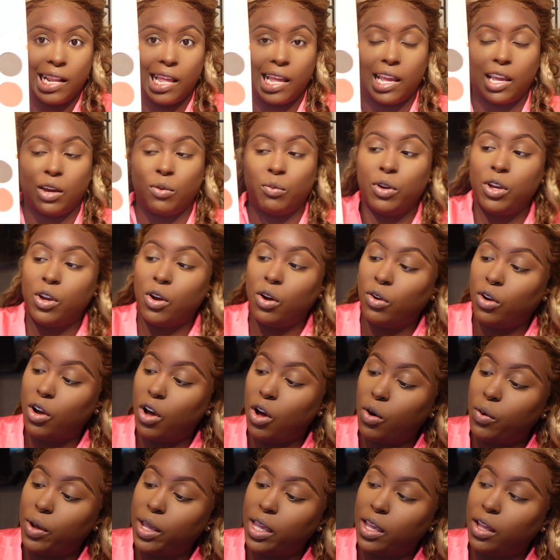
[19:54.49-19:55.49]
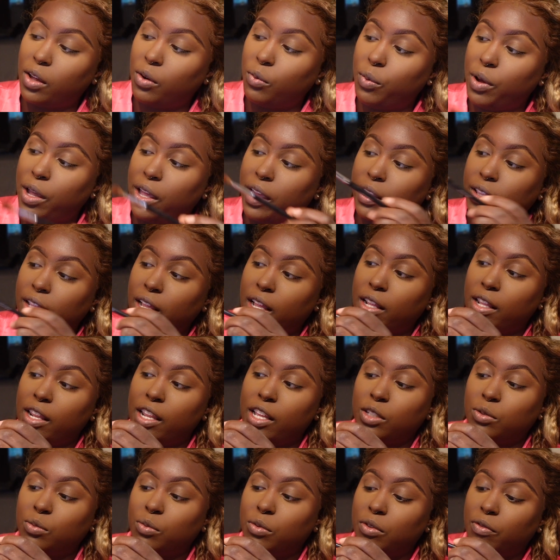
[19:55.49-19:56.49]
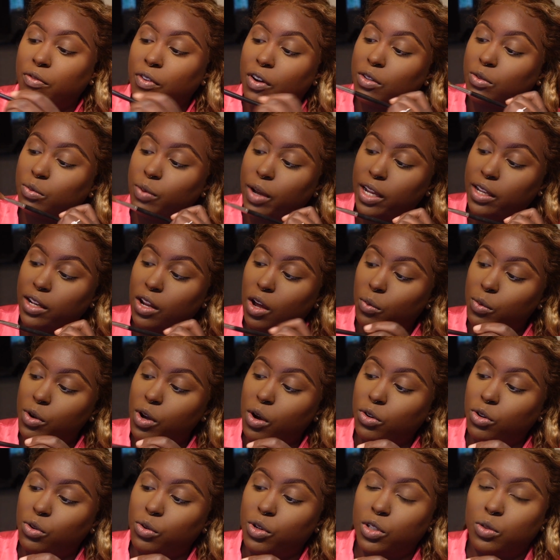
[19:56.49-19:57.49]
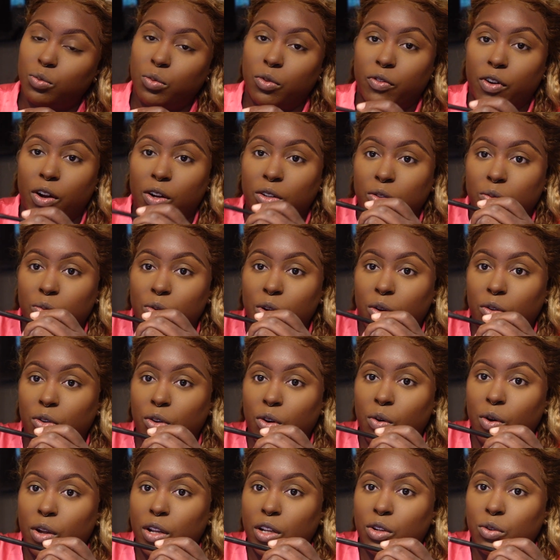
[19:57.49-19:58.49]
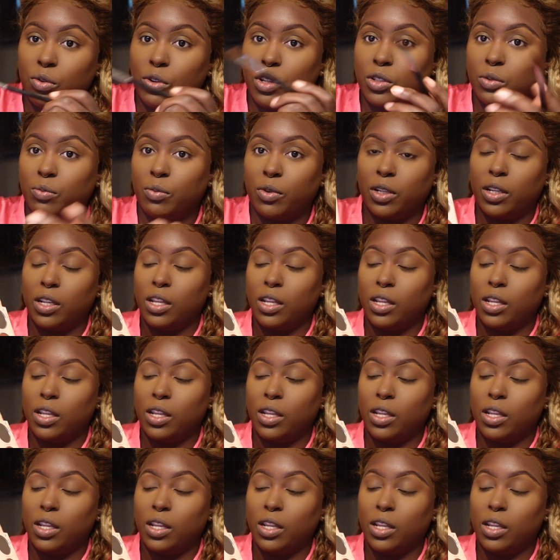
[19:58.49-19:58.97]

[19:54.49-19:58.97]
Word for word: And we gonna go in with this one first. Wait, no, we gonna do this one first. I'm gonna go ahead and do this one.